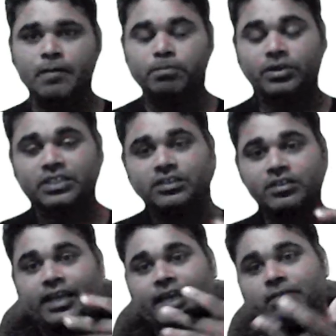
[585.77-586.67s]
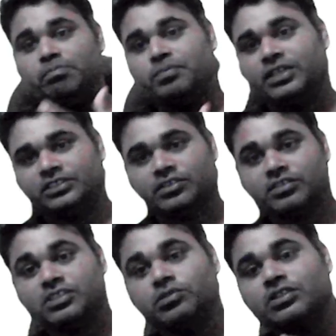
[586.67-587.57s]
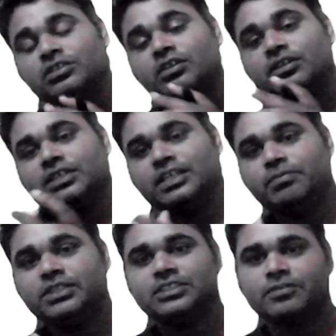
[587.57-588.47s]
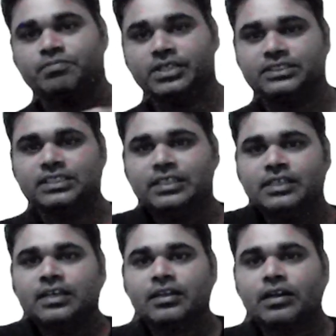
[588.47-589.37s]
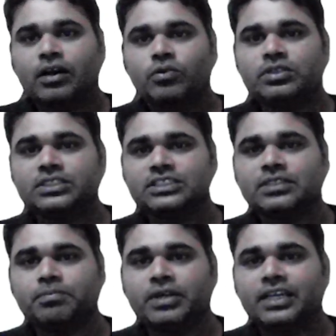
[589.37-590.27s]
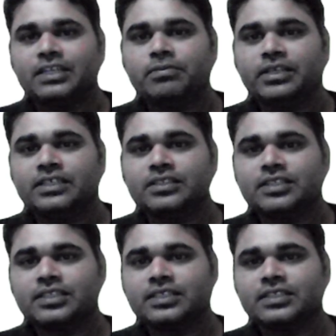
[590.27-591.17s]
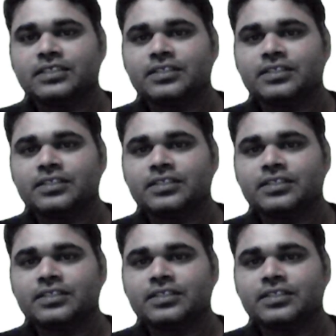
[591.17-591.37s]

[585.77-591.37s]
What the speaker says: But in the M phase or during the division phase, now it is the very thick.